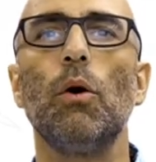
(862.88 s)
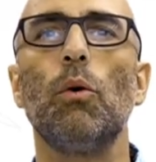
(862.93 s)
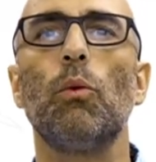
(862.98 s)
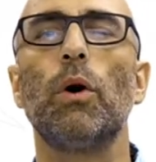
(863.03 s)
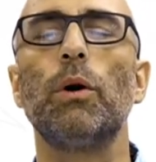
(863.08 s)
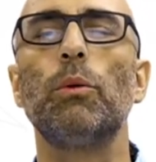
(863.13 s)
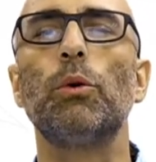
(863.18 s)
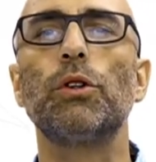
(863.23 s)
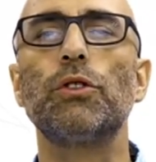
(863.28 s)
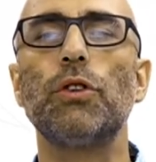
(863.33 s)

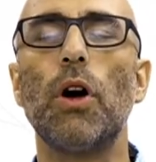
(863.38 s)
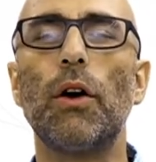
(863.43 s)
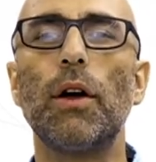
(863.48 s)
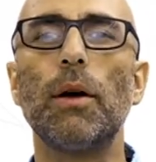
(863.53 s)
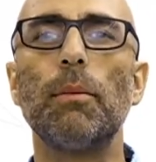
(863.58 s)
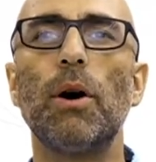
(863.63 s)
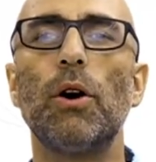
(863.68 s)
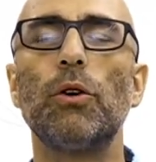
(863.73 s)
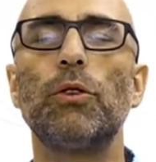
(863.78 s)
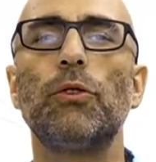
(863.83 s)
When we're talking
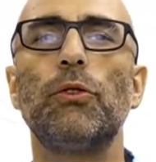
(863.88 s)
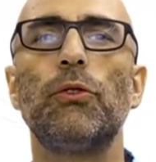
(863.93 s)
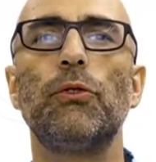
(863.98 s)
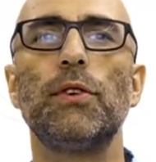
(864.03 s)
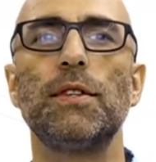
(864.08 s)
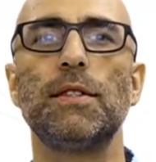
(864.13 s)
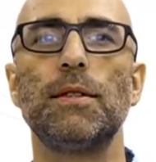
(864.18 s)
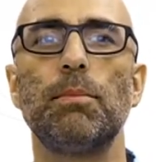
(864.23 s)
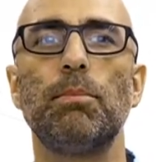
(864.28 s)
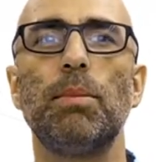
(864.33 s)
about
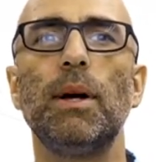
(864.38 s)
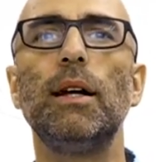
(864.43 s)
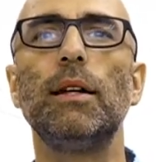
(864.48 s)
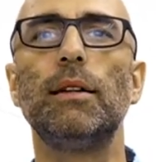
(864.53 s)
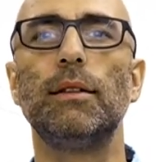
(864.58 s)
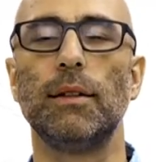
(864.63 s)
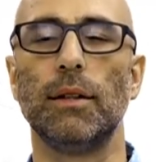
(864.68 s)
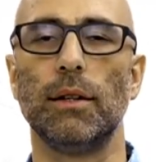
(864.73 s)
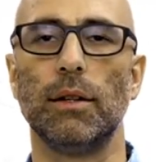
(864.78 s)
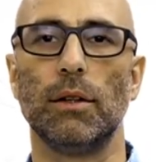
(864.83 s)

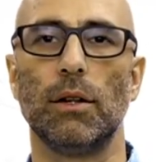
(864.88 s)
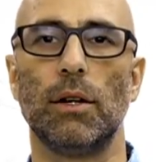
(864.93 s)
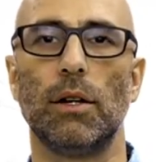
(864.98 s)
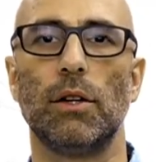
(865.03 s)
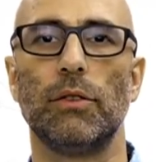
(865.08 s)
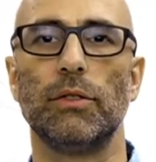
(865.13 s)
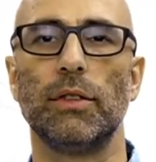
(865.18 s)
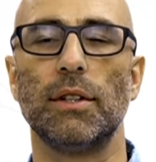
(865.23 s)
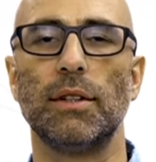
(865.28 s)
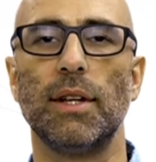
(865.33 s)
feasibility
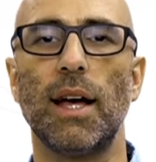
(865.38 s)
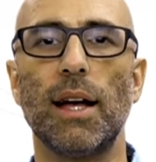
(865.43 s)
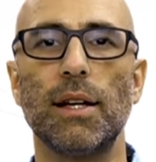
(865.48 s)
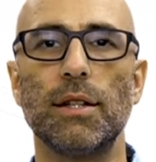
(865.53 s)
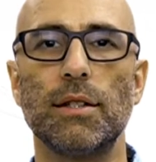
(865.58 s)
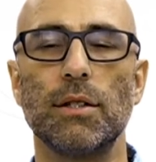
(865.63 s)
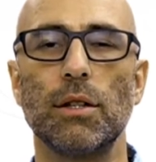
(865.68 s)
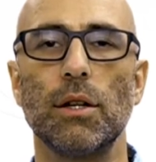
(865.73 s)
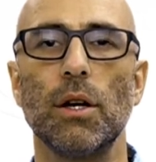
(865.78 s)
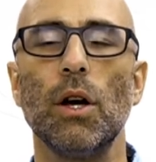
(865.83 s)
of the
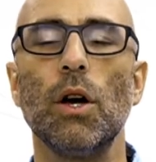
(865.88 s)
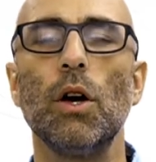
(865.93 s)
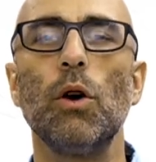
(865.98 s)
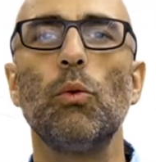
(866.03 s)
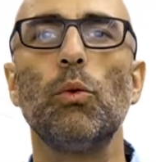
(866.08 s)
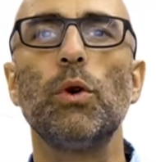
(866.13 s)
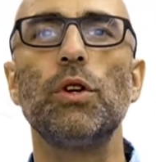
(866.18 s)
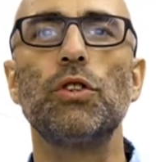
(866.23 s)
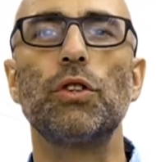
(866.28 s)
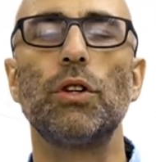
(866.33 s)
task,
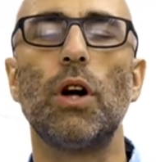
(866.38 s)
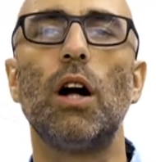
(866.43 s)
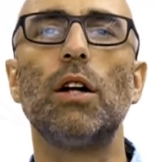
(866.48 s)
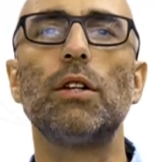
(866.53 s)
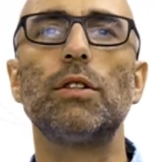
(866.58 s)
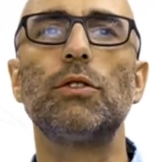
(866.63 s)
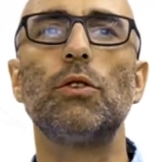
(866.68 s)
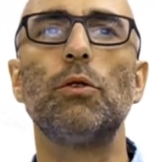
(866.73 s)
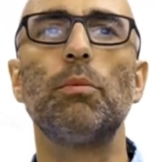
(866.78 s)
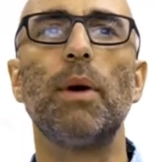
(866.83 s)
we should
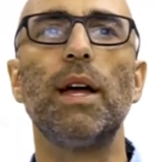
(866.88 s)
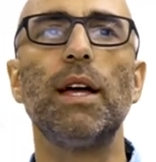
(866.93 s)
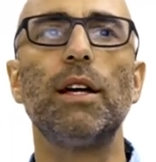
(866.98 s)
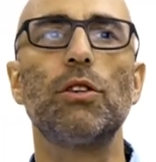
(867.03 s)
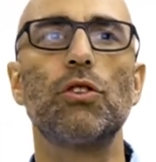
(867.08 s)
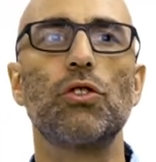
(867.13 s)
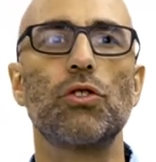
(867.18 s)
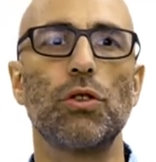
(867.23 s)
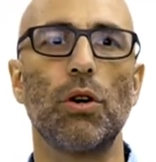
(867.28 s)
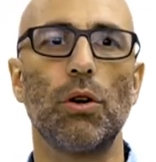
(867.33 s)
also make
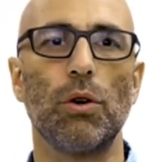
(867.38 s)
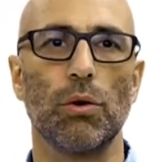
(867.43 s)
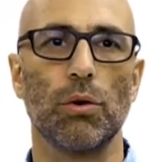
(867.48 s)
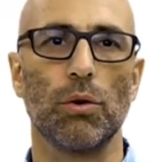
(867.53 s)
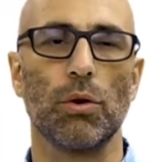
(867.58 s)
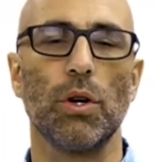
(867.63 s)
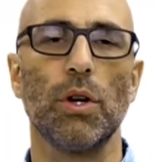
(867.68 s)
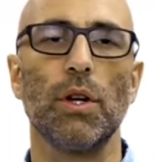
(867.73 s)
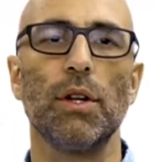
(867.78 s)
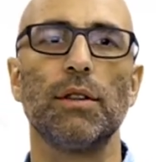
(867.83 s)
sure
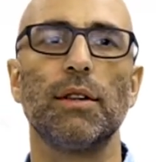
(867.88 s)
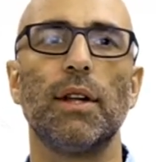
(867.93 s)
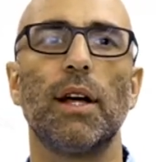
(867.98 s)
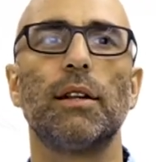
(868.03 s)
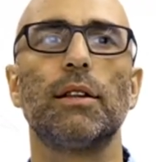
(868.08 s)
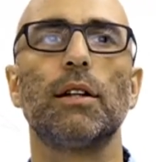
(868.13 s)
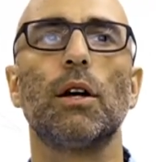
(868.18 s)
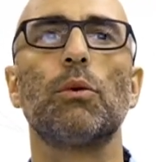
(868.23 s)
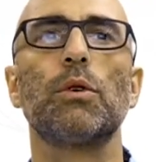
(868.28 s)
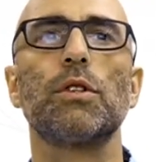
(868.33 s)

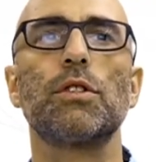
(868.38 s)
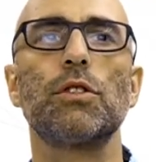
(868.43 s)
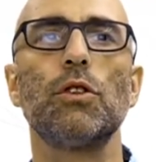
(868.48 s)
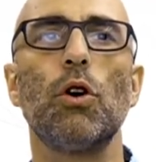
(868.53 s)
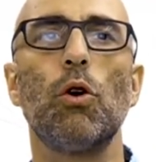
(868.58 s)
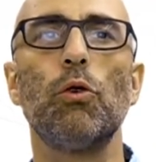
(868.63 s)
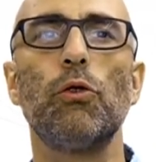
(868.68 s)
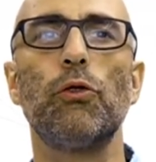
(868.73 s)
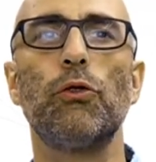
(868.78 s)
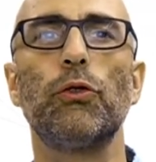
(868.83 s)
that there is
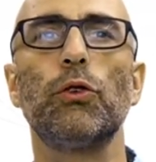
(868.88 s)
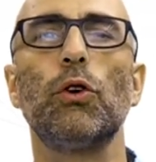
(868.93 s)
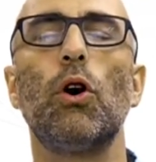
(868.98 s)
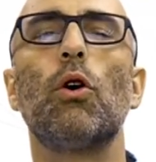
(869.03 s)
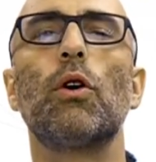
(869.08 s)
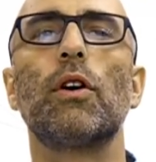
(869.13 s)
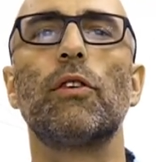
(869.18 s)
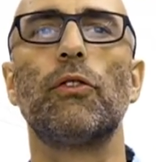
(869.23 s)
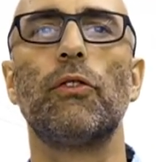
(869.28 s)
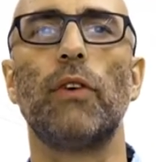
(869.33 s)
no
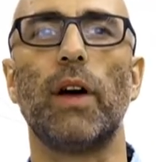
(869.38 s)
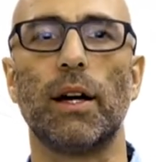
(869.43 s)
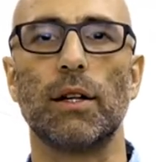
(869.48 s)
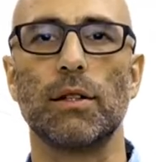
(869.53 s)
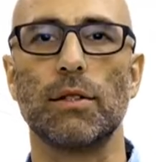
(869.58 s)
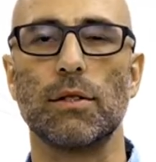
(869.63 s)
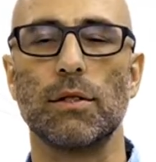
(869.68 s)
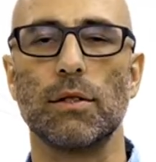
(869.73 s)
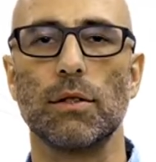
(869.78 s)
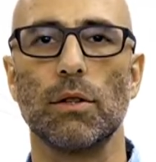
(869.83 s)
floor
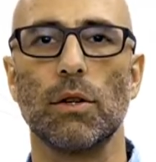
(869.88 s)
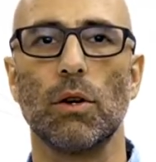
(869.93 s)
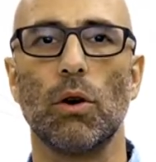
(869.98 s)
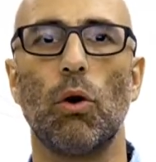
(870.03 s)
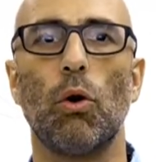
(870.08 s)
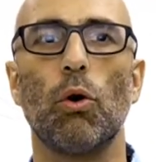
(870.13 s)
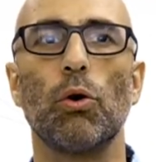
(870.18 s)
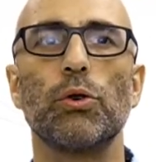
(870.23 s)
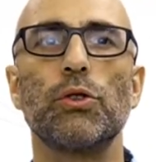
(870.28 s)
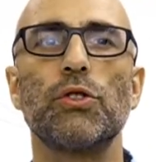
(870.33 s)
effects
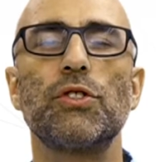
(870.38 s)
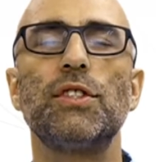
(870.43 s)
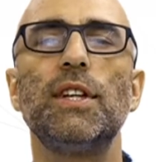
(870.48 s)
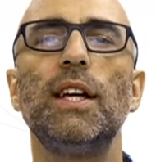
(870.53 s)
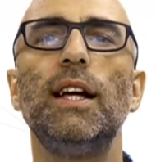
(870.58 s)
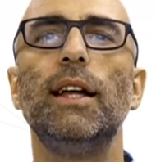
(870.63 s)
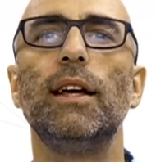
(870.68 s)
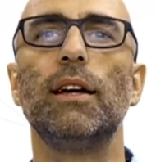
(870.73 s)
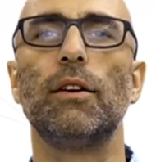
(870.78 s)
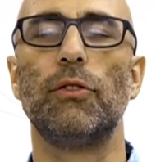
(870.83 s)
or
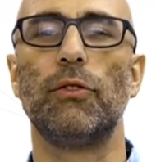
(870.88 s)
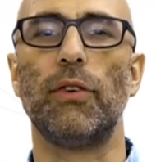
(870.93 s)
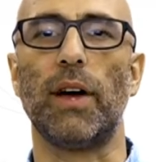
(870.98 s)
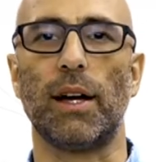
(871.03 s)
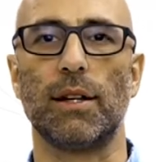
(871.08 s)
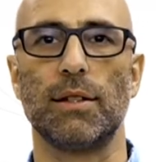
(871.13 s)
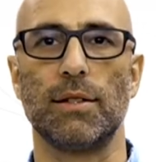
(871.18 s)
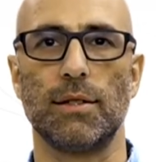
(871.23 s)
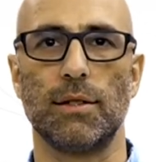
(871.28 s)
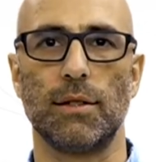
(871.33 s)
ceiling
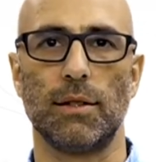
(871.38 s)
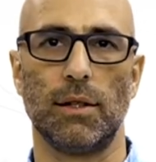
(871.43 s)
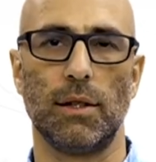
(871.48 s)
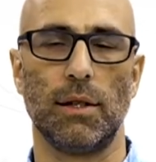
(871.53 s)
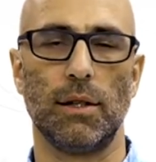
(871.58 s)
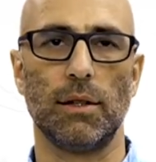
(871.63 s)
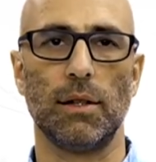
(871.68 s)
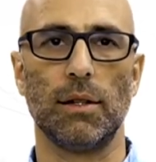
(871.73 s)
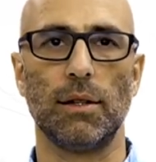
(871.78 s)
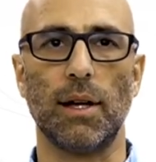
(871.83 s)
effects
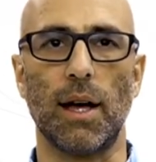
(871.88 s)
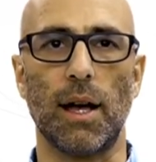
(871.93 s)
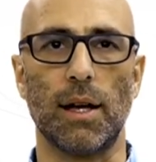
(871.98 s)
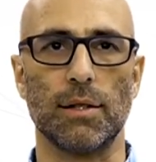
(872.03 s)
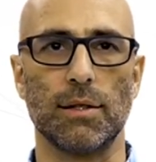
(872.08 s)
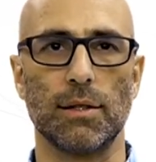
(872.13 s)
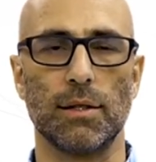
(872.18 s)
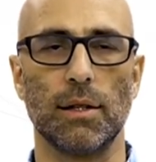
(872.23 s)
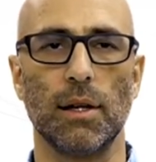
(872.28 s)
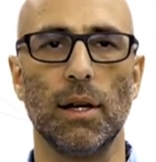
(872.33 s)
in the
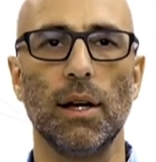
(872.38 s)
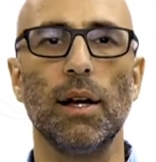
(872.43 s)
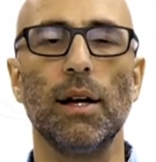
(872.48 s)
task,